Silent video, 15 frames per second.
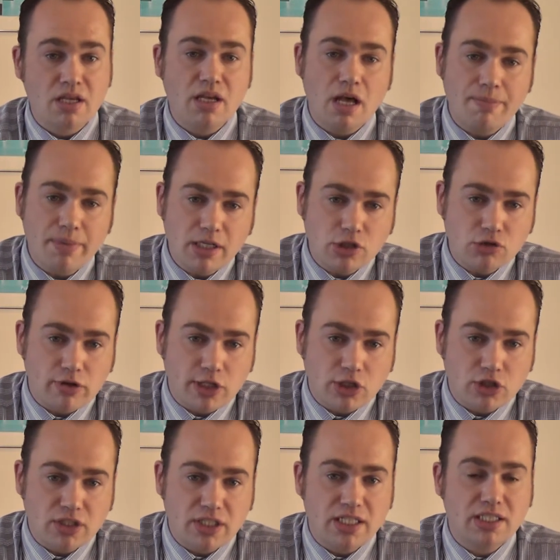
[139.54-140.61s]

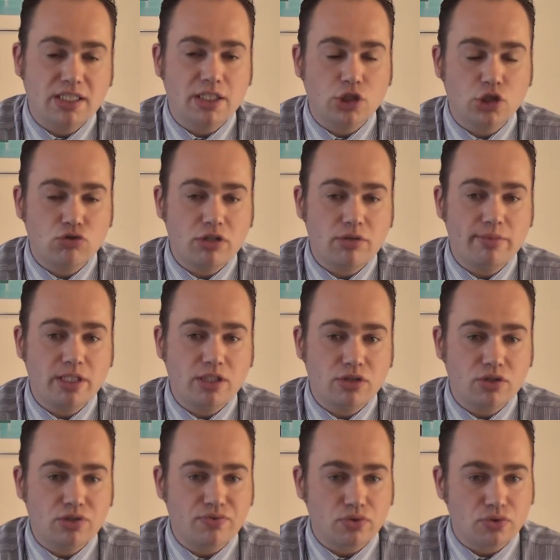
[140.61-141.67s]
Administration is an extremely
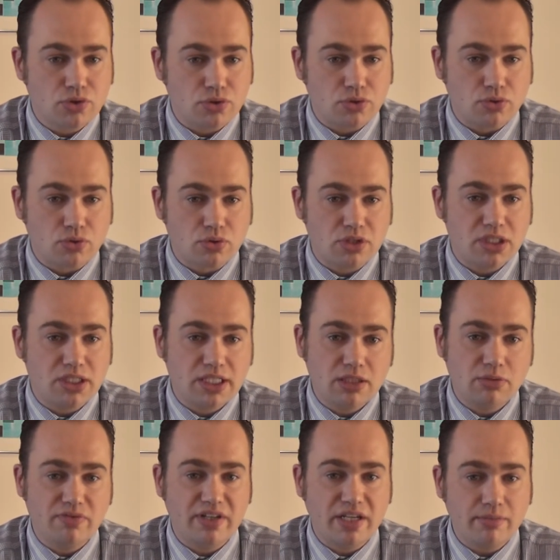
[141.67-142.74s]
useful tool to deal
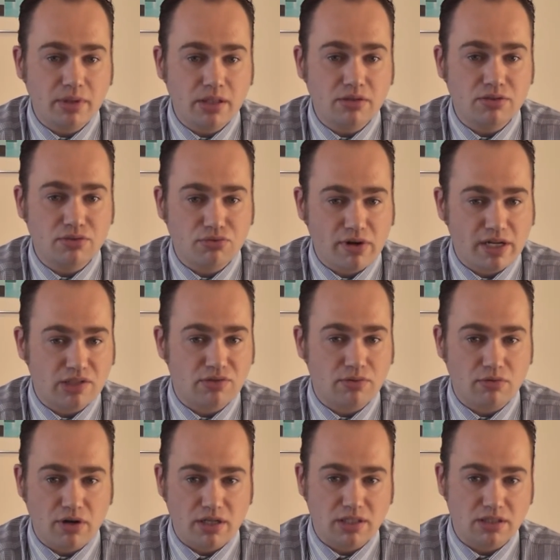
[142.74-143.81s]
with imminent threats from
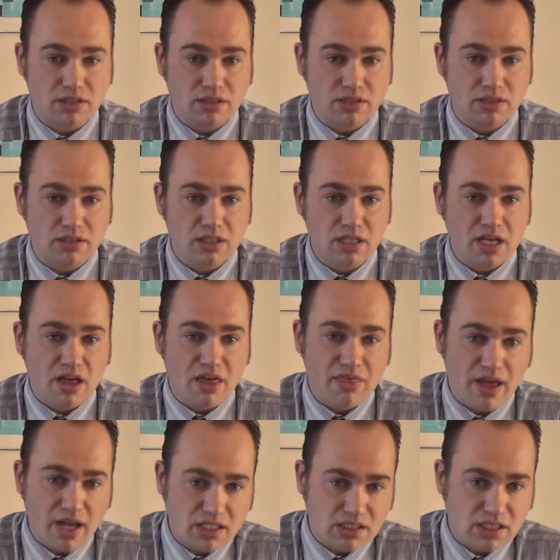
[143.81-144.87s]
creditors.
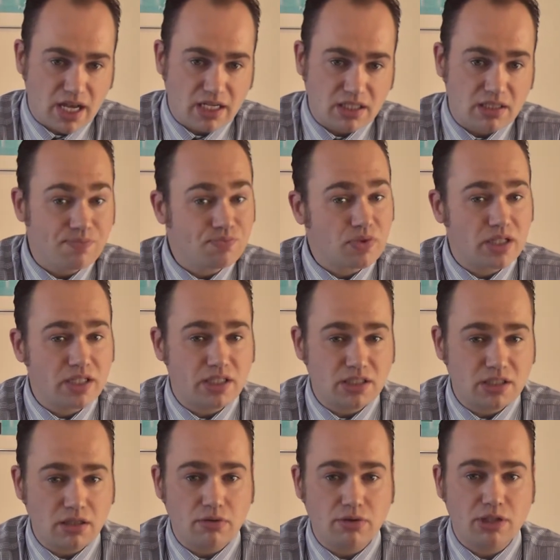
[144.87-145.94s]
That said, it is
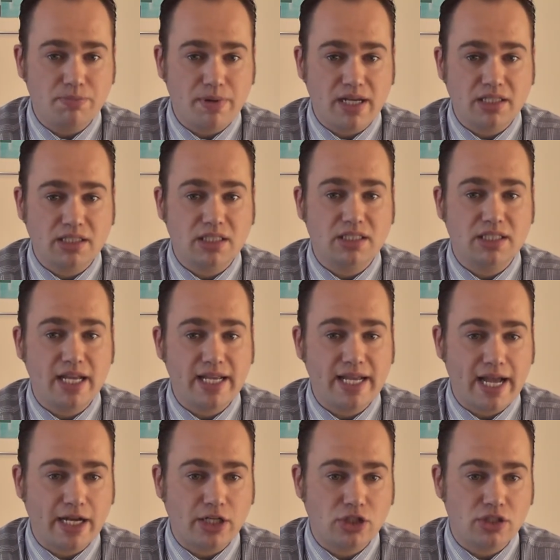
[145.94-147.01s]
still always best to take
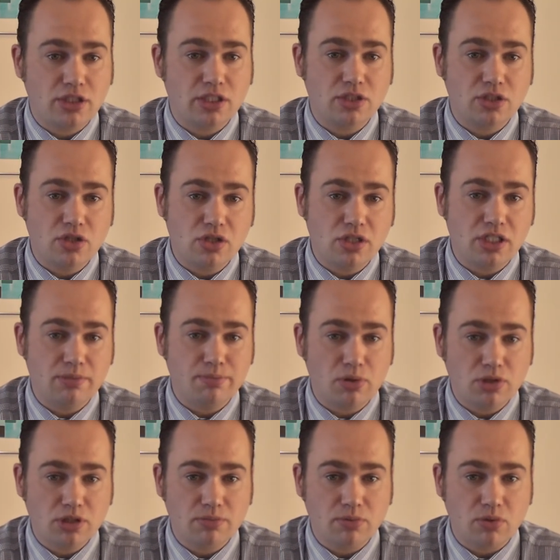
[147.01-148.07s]
action as early as
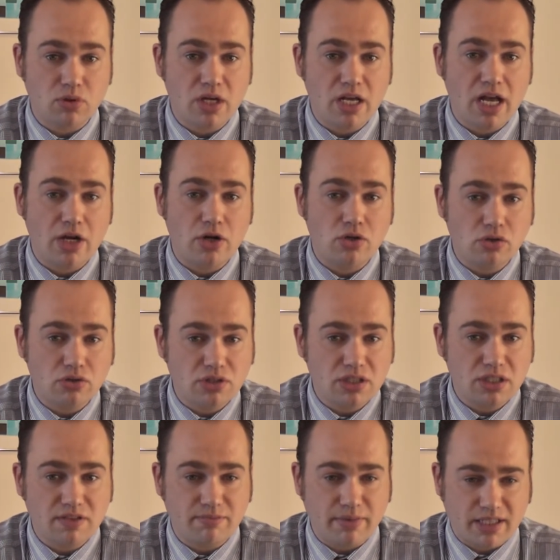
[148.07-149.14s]
possible and not to
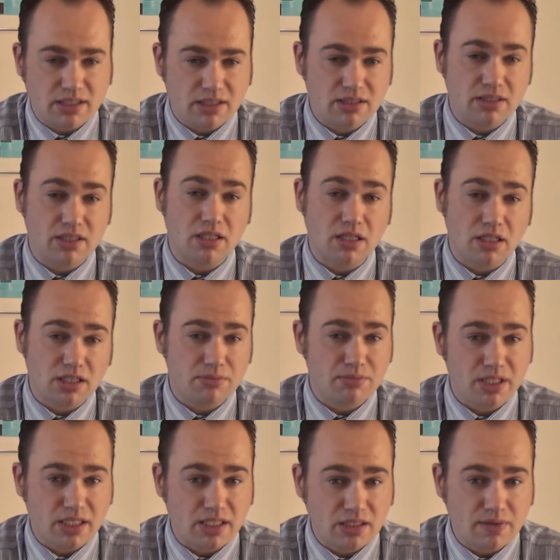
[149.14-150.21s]
leave matters to the last
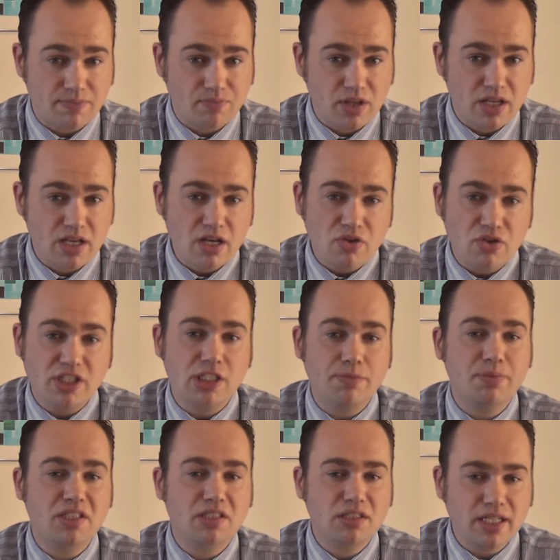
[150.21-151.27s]
minute. This is
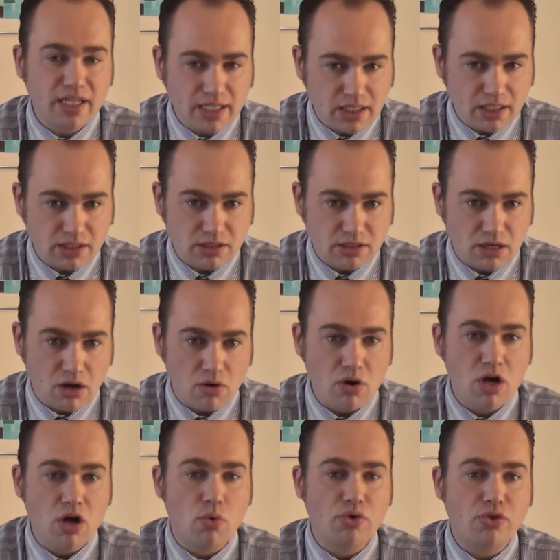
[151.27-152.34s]
particularly so
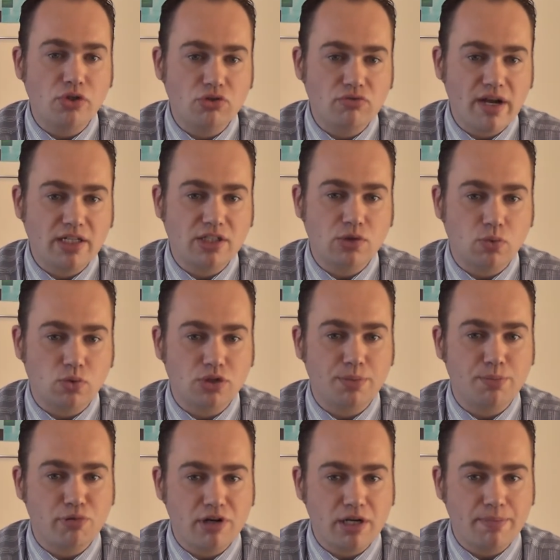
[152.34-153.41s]
when the directors want to
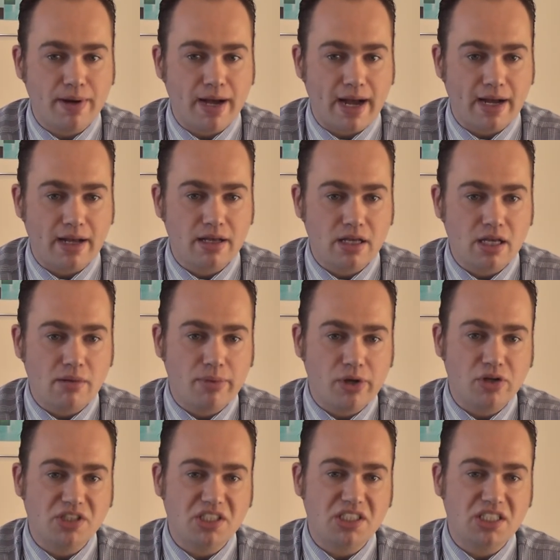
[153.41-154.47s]
pre-pack,
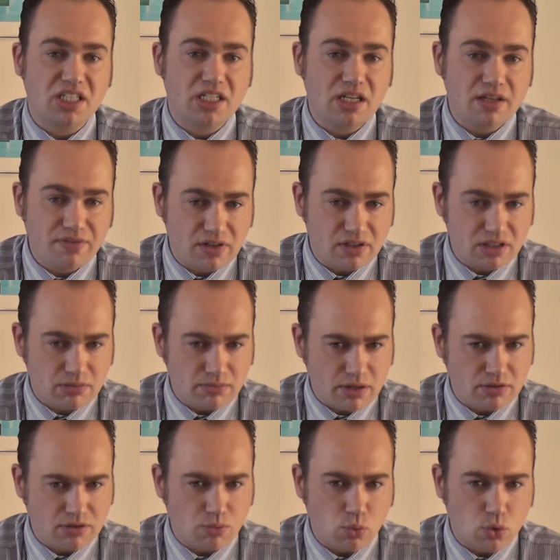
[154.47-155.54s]
because a significant
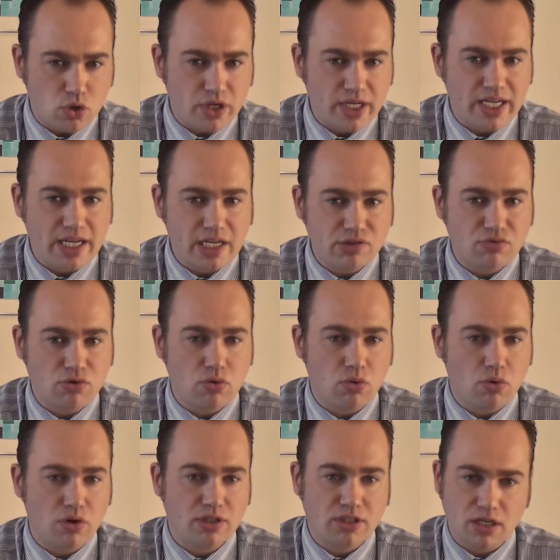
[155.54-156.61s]
amount of work is
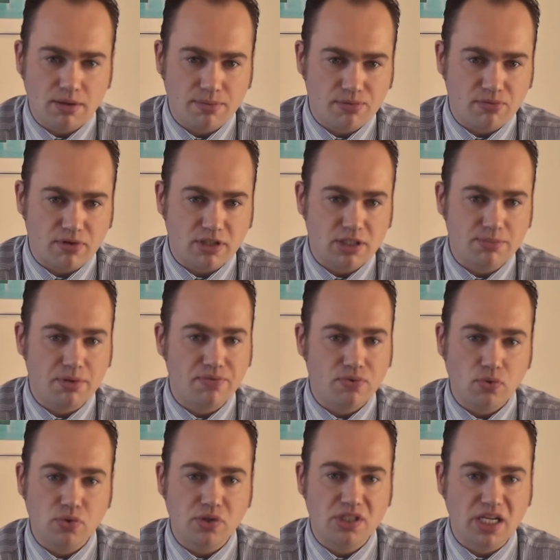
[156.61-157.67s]
required upfront
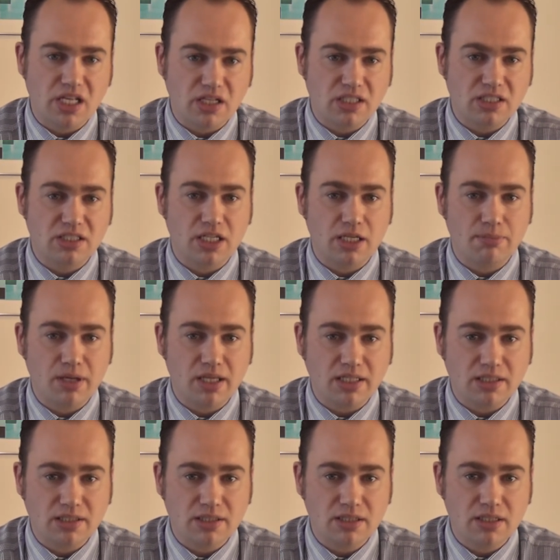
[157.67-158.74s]
before the sale can take
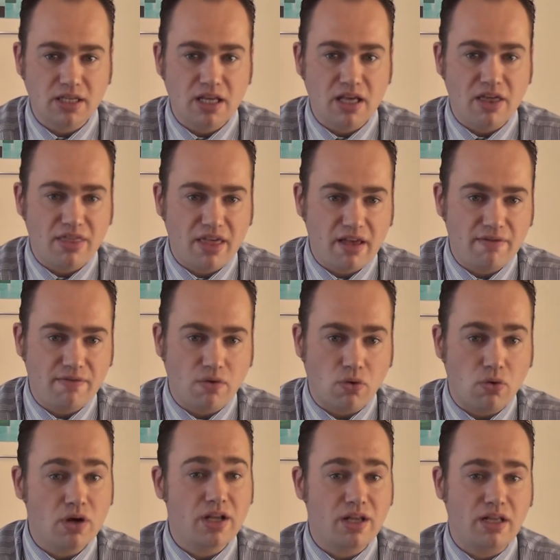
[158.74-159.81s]
place.
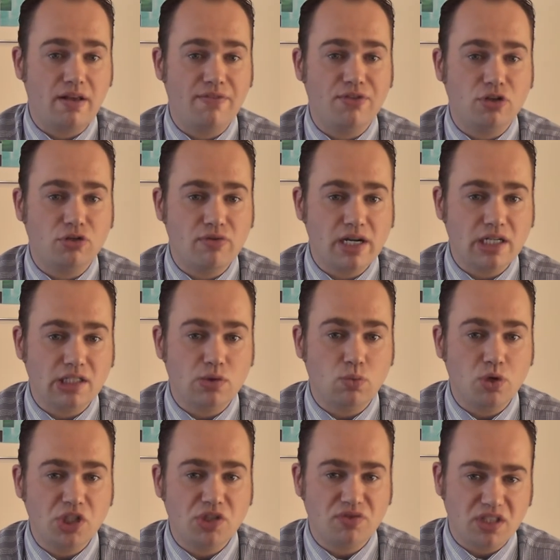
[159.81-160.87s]
Therefore, if the directors
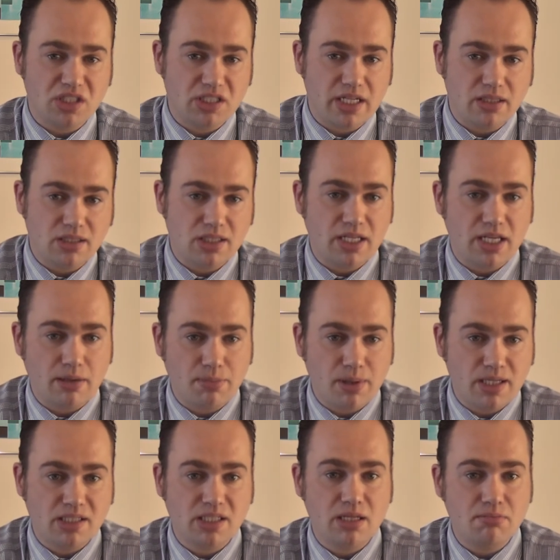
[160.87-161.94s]
wish for the sale to take
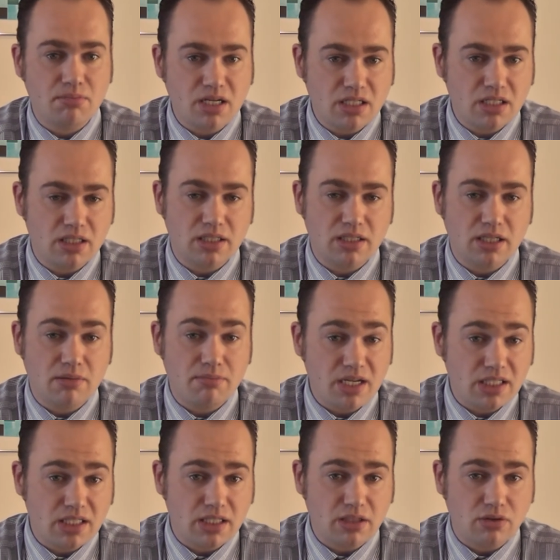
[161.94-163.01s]
place
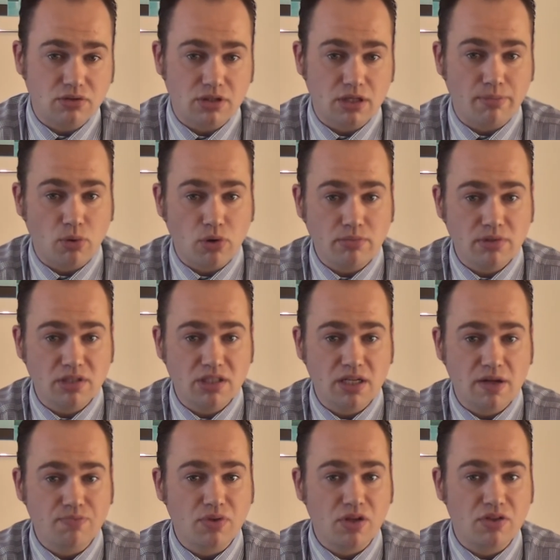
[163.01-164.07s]
immediately on appointment,
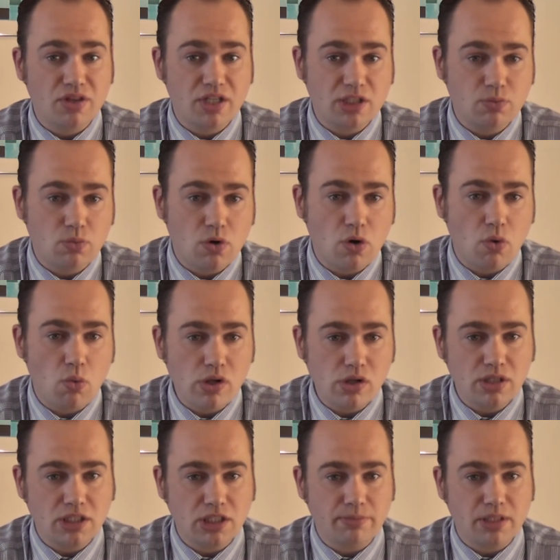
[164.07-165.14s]
this work will
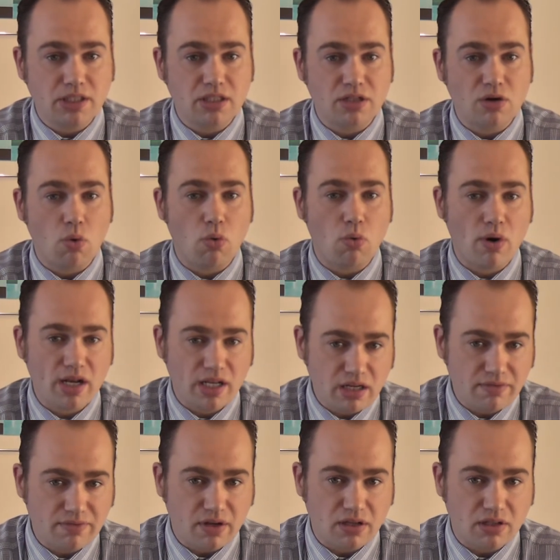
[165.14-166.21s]
need to be done well in
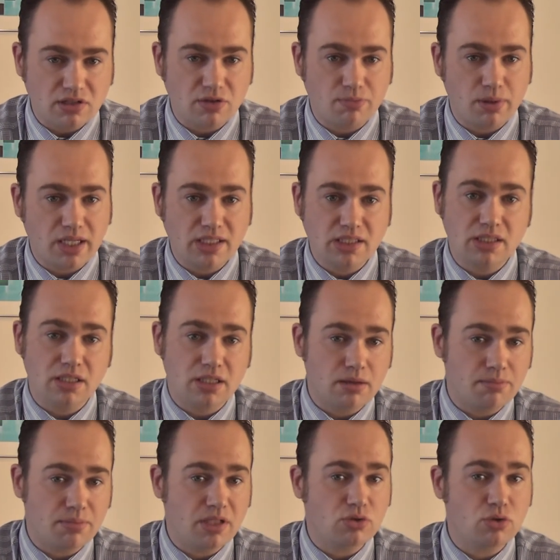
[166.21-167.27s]
advance of placing the
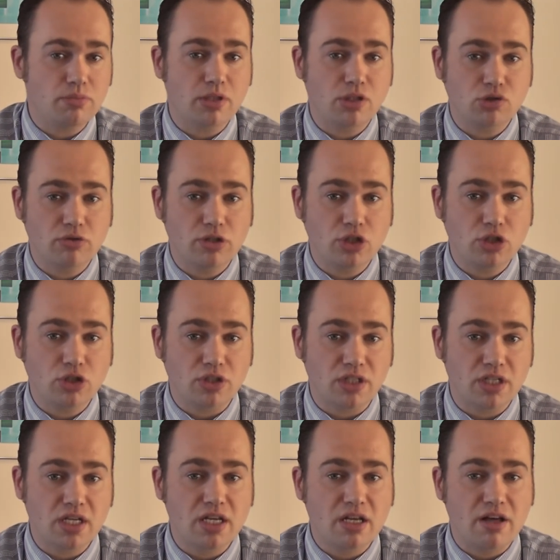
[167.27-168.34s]
company into administration,
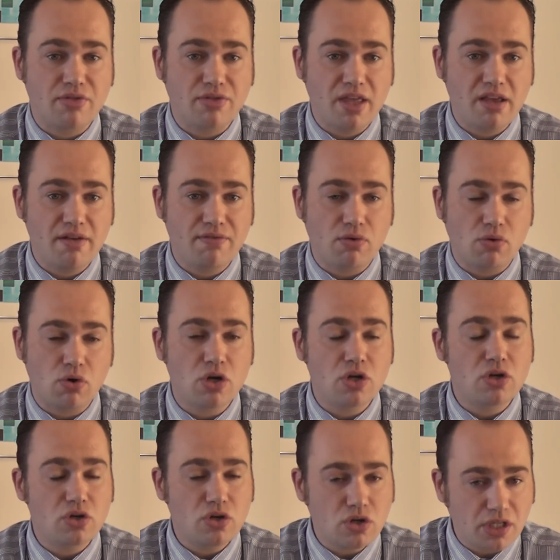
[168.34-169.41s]
and therefore
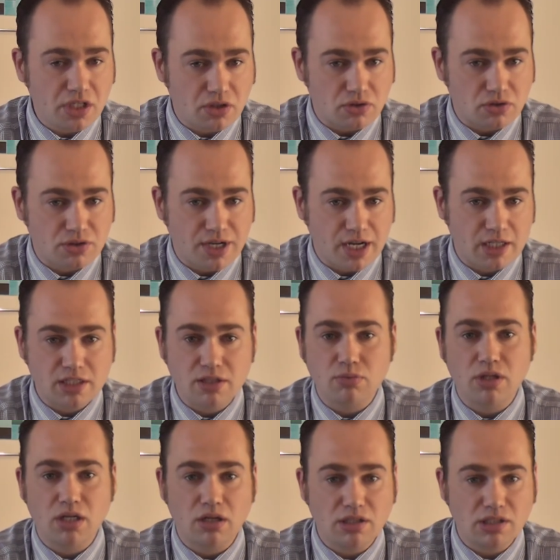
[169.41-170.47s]
early contact
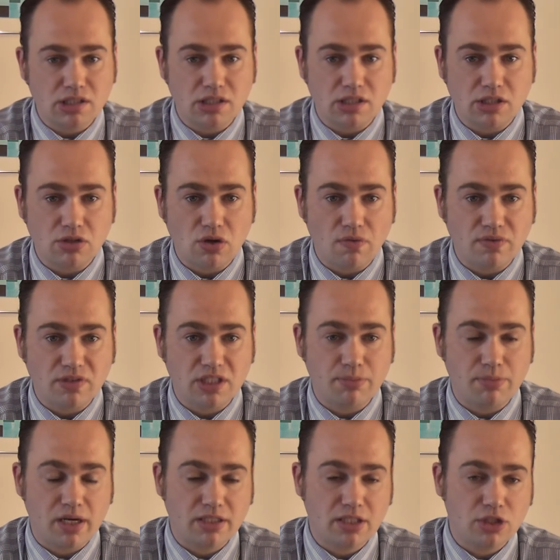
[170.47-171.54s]
with a licensed insolvency
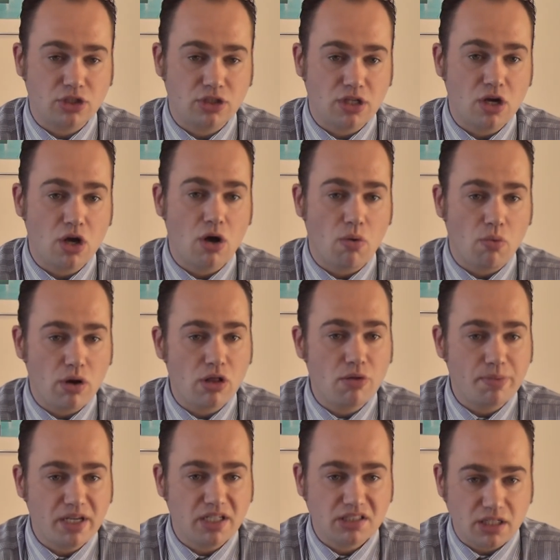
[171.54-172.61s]
practitioner will
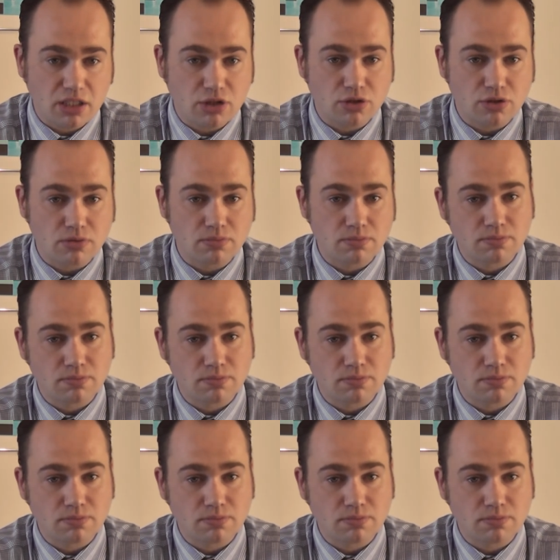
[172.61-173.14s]
be essential.